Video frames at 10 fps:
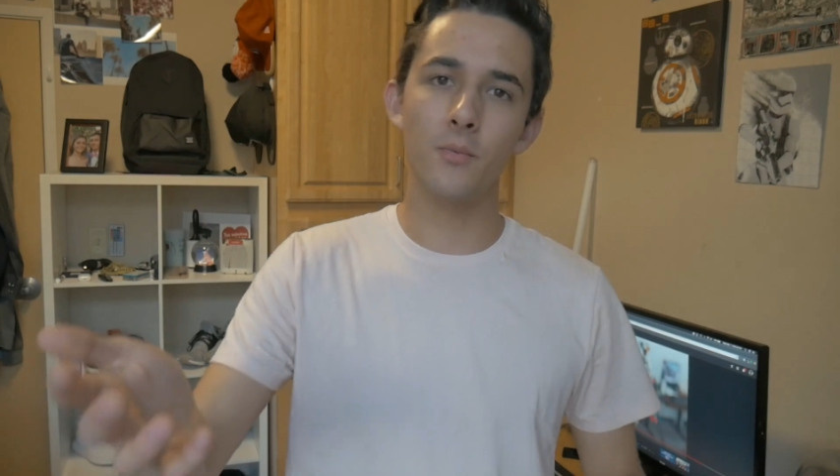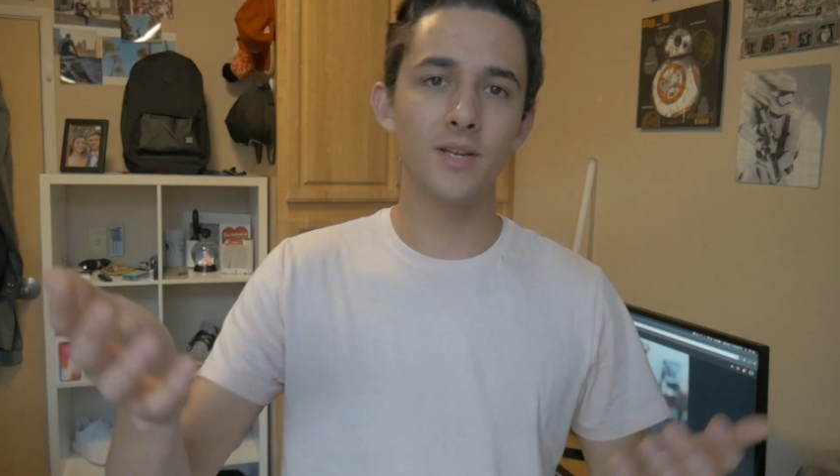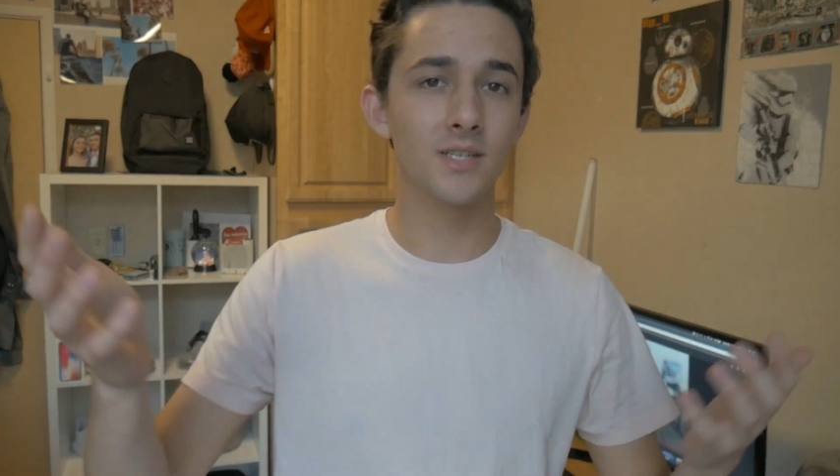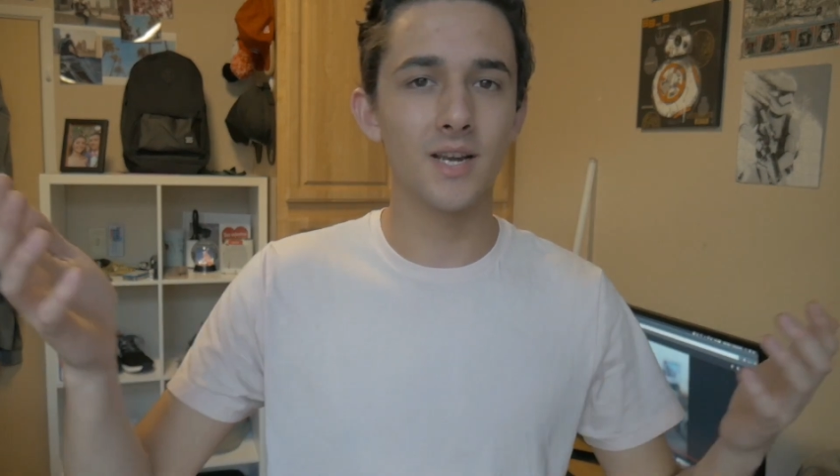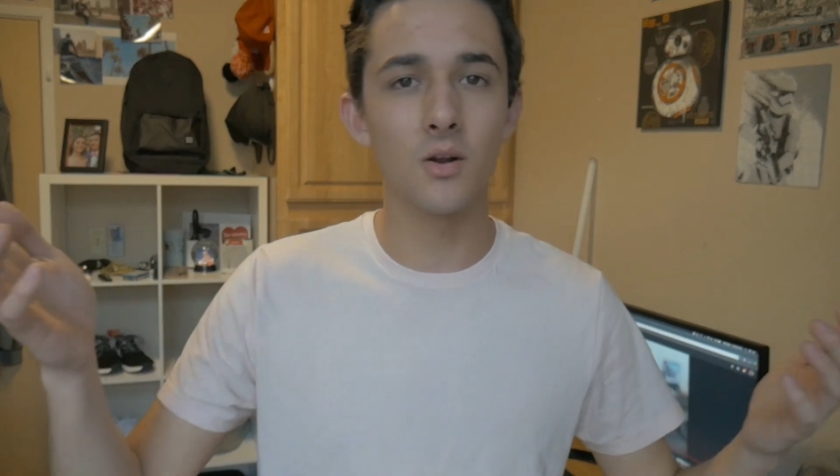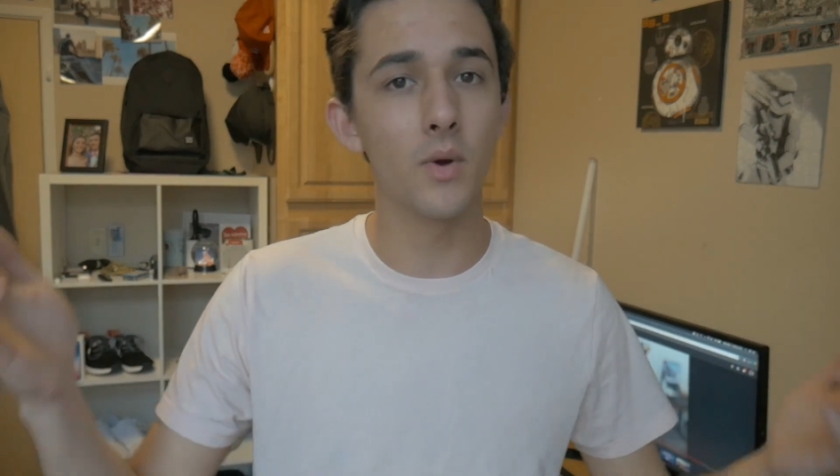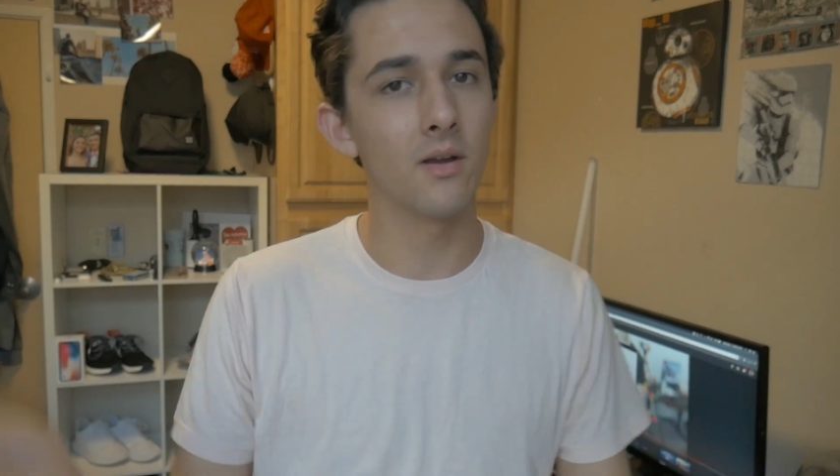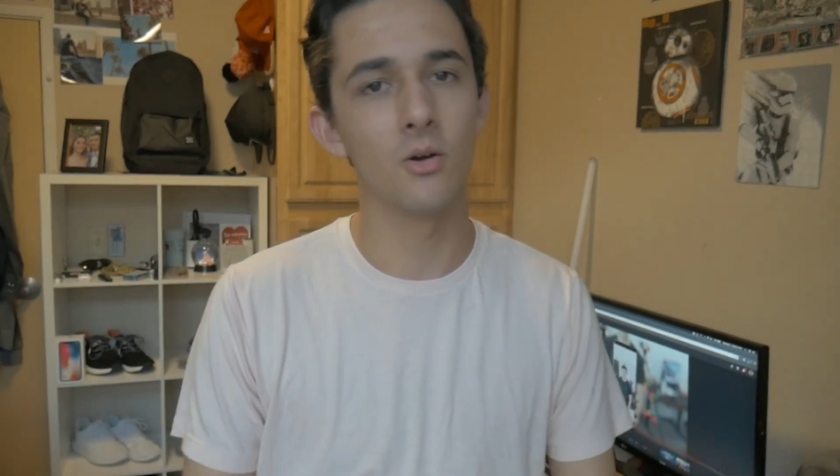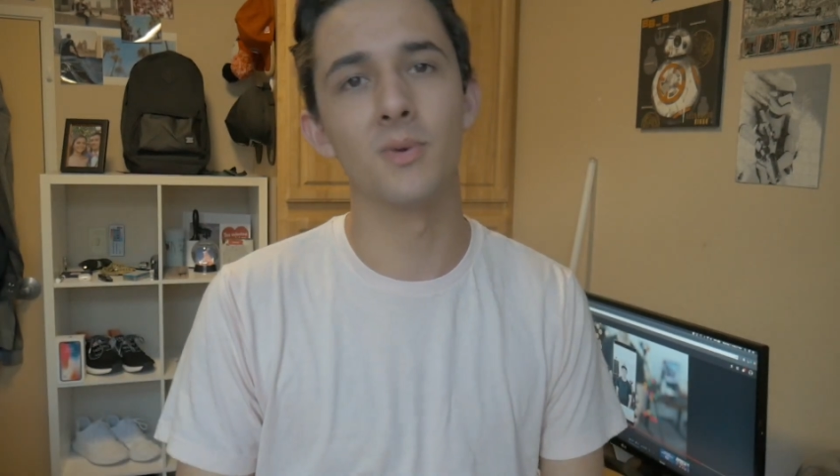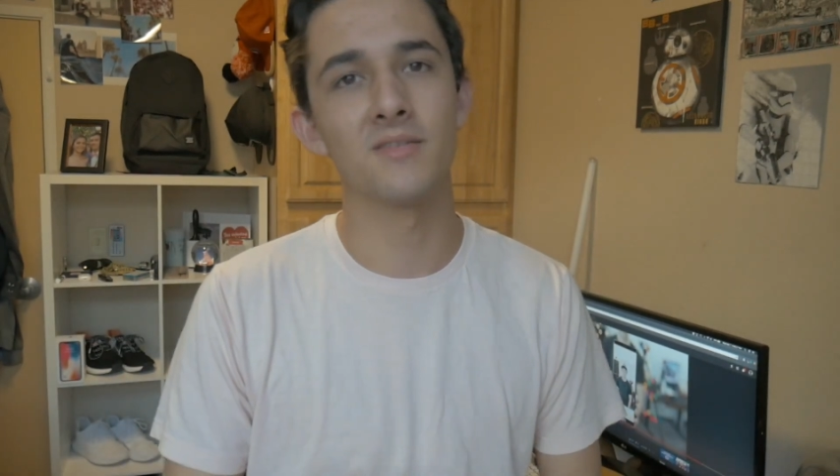We just kind of went
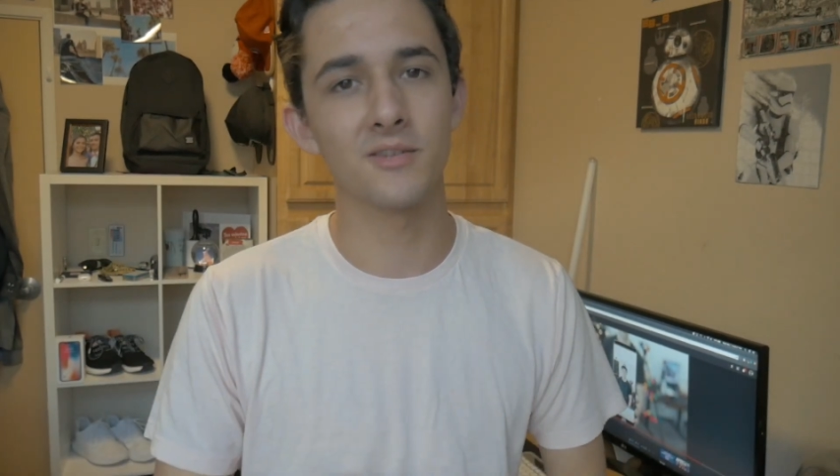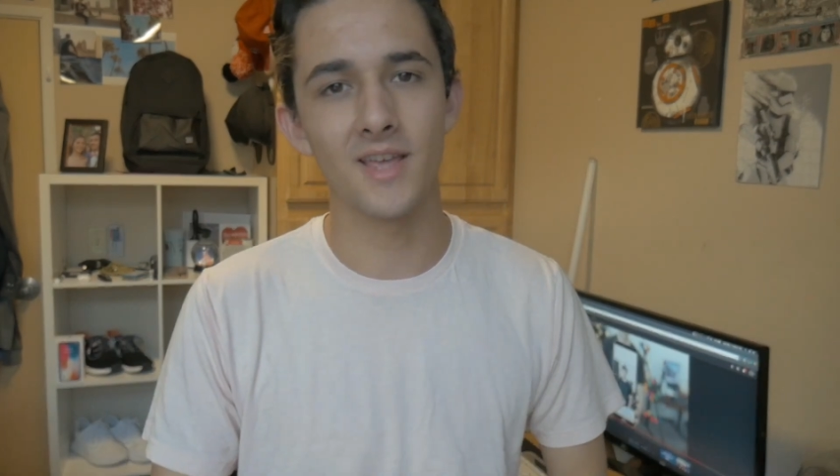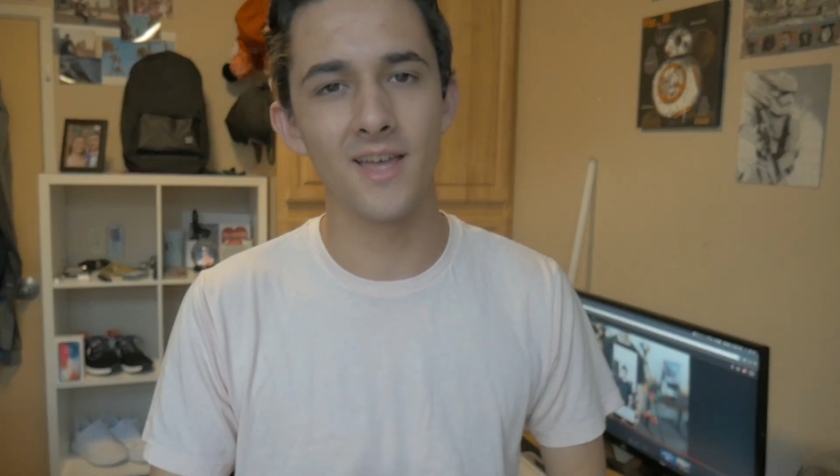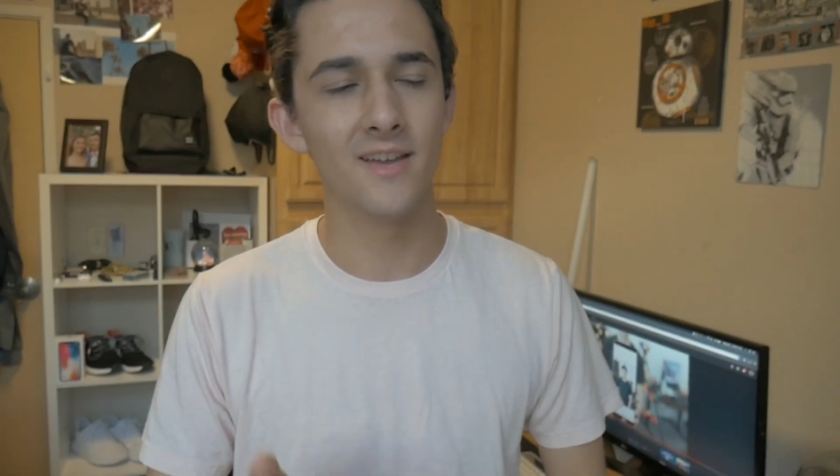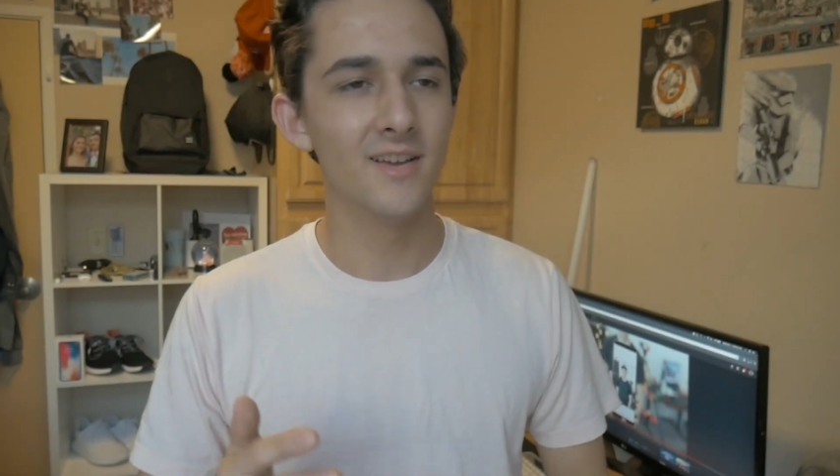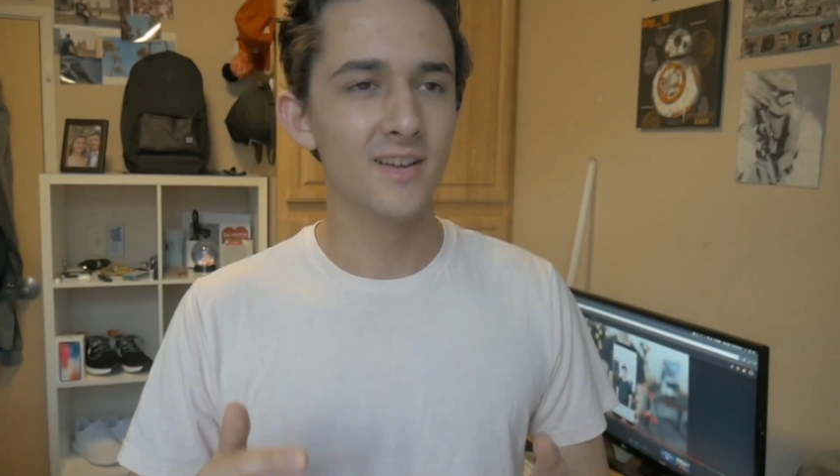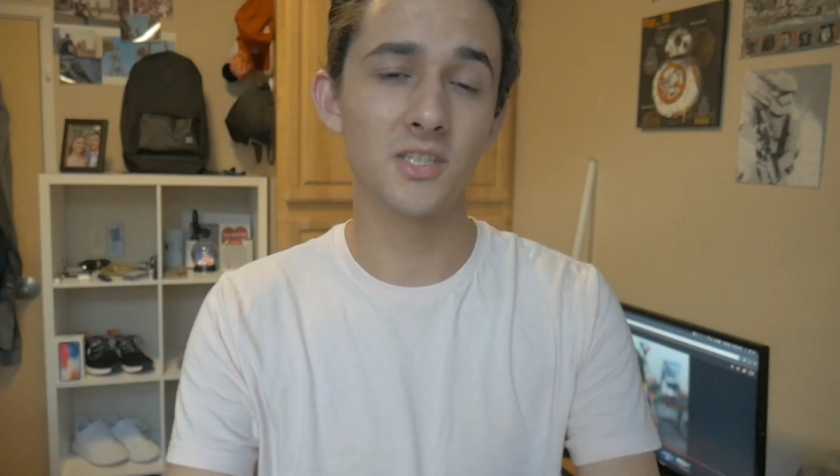home after that.